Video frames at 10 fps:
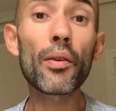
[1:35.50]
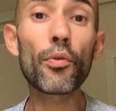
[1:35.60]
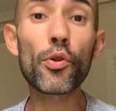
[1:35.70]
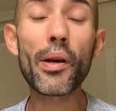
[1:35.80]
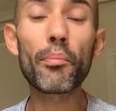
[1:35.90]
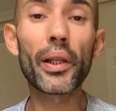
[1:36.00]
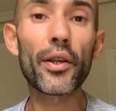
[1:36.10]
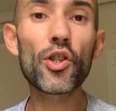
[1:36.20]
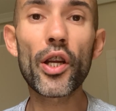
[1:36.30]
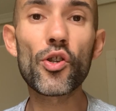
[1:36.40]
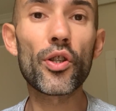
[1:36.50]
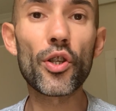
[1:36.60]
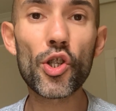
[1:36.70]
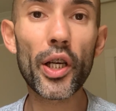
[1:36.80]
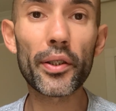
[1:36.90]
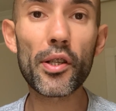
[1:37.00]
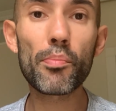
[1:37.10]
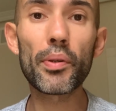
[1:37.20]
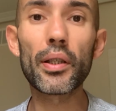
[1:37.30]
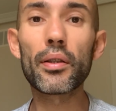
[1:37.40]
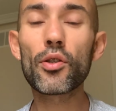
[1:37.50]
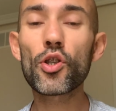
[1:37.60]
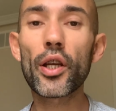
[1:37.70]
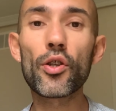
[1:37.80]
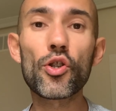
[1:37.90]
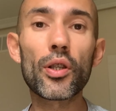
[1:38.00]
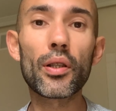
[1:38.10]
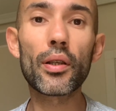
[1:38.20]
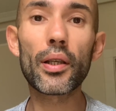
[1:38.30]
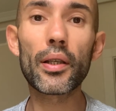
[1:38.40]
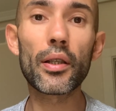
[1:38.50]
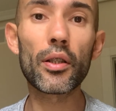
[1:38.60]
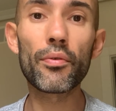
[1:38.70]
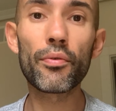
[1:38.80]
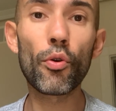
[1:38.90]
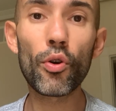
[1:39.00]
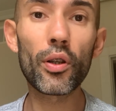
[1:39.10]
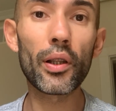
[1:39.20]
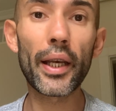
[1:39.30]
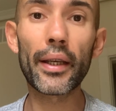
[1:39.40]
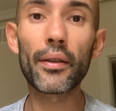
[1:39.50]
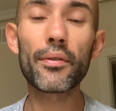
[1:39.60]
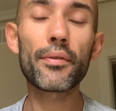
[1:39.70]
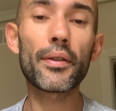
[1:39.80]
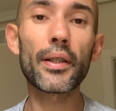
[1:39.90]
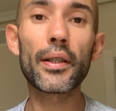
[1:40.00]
example, like changing the shutter speed, changing the focal length,